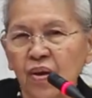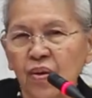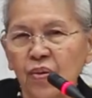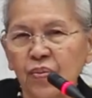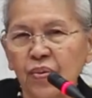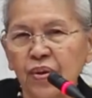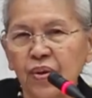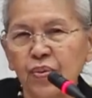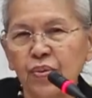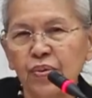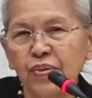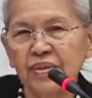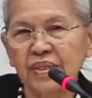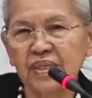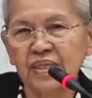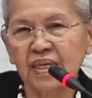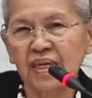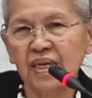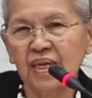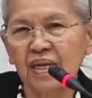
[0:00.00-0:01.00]
we will
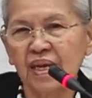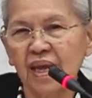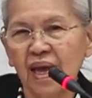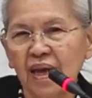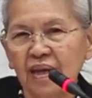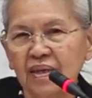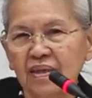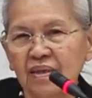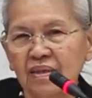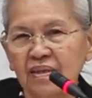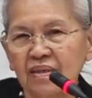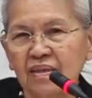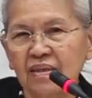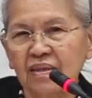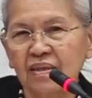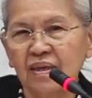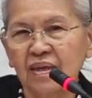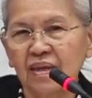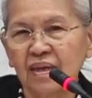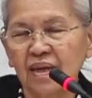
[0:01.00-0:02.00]
see that
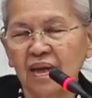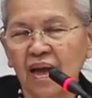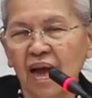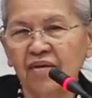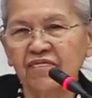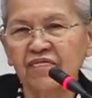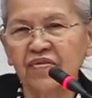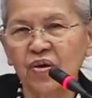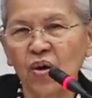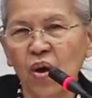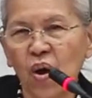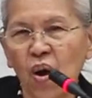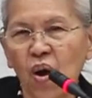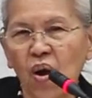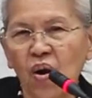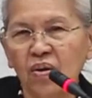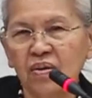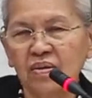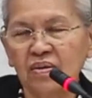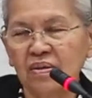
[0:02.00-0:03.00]
after
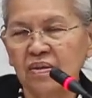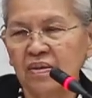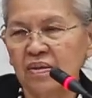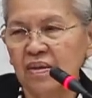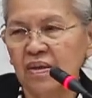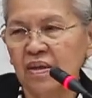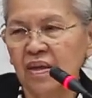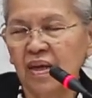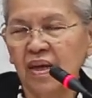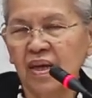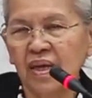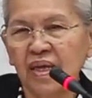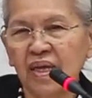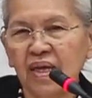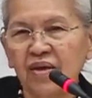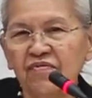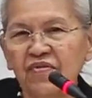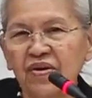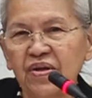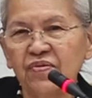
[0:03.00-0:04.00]
all,
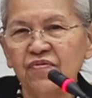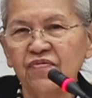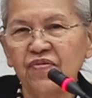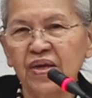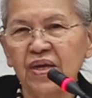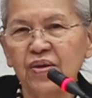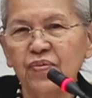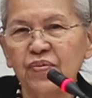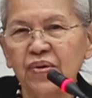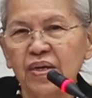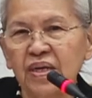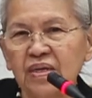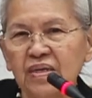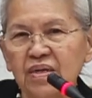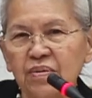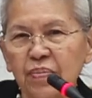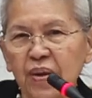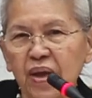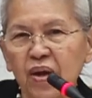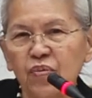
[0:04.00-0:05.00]
even we ring
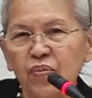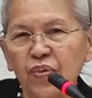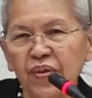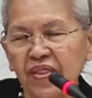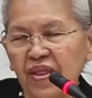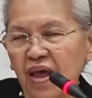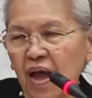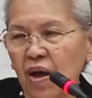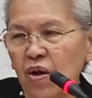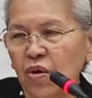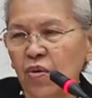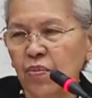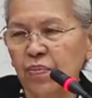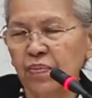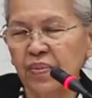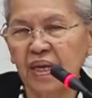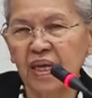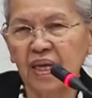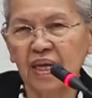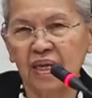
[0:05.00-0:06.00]
the bell without
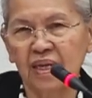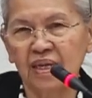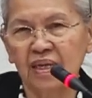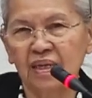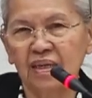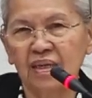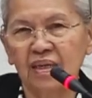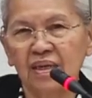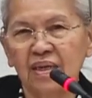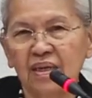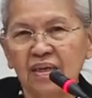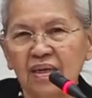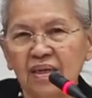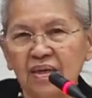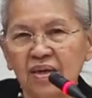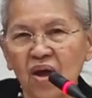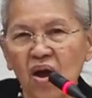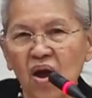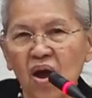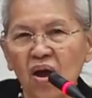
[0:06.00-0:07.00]
meat,
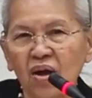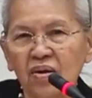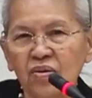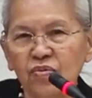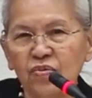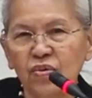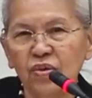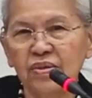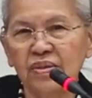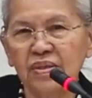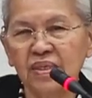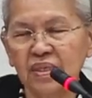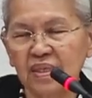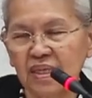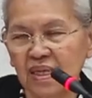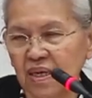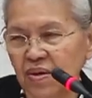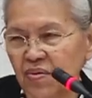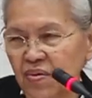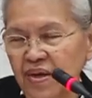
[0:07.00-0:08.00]
the dog will
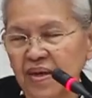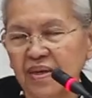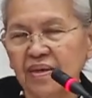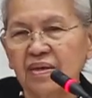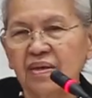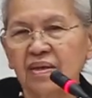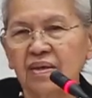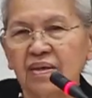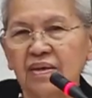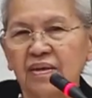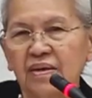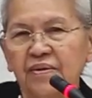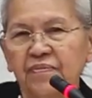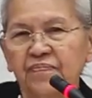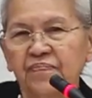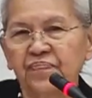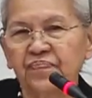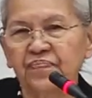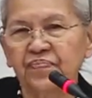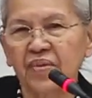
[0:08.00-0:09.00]
secrete the
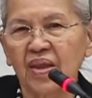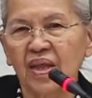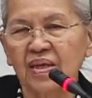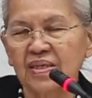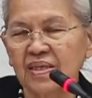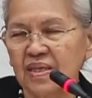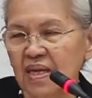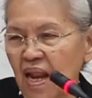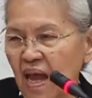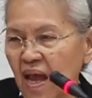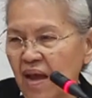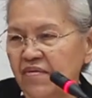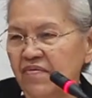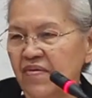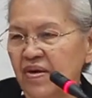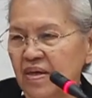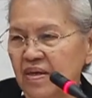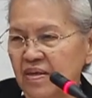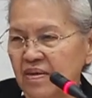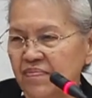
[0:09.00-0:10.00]

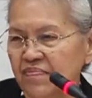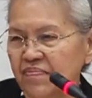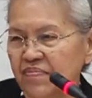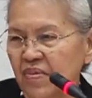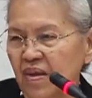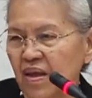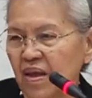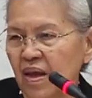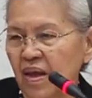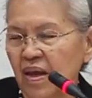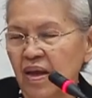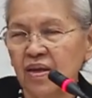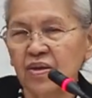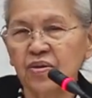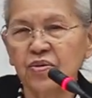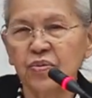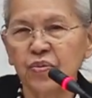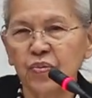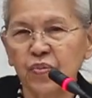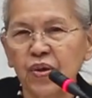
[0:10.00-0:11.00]
saliva. And
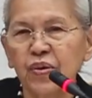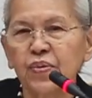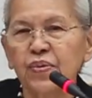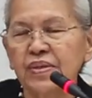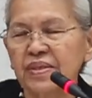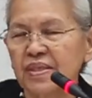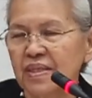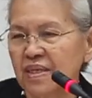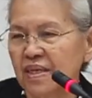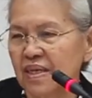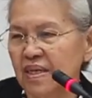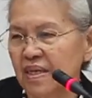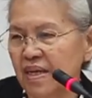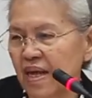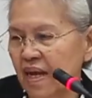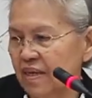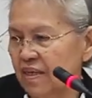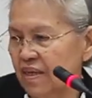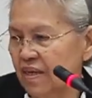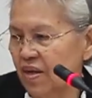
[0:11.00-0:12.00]
we will see
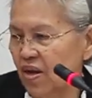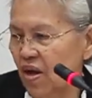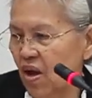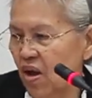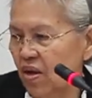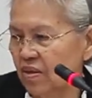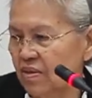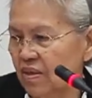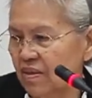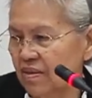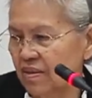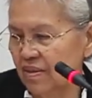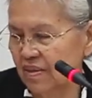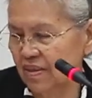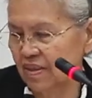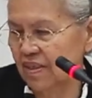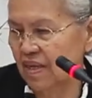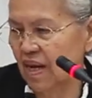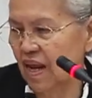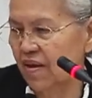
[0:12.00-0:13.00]
that the dog,
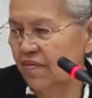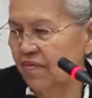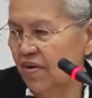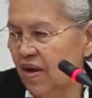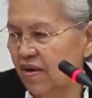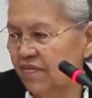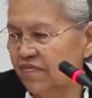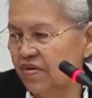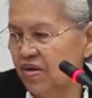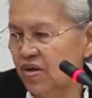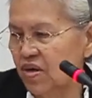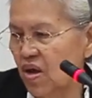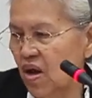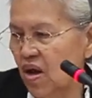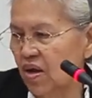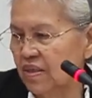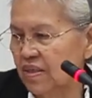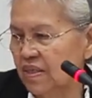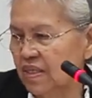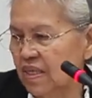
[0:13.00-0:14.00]
the saliva of the
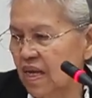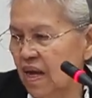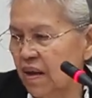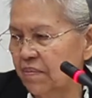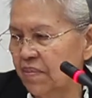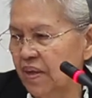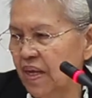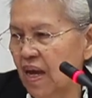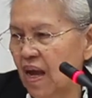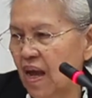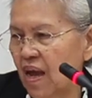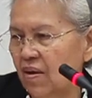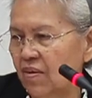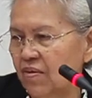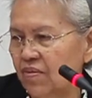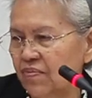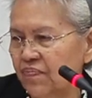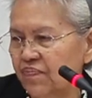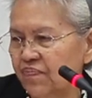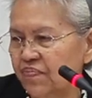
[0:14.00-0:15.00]
dog is coming
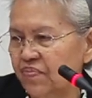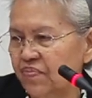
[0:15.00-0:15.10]
out,